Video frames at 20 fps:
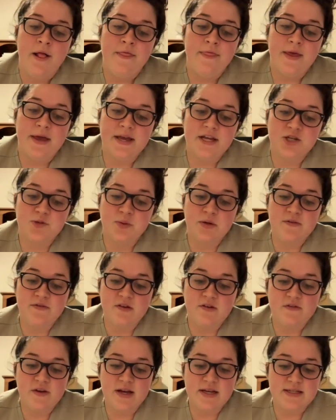The
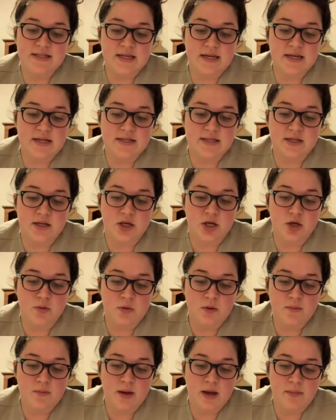HPV vaccine is the
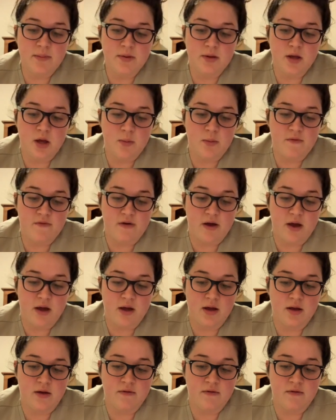human papillomavirus